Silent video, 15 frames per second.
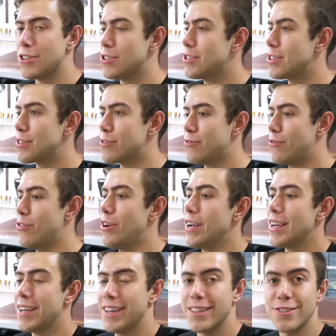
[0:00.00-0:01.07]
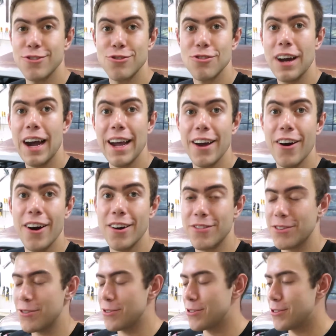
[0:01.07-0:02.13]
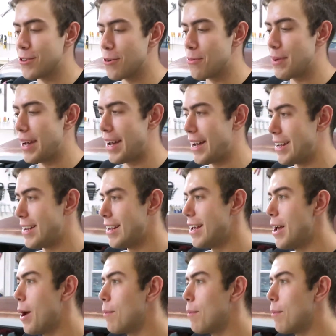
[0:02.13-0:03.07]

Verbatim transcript: just to freaking dry off. It was so bad.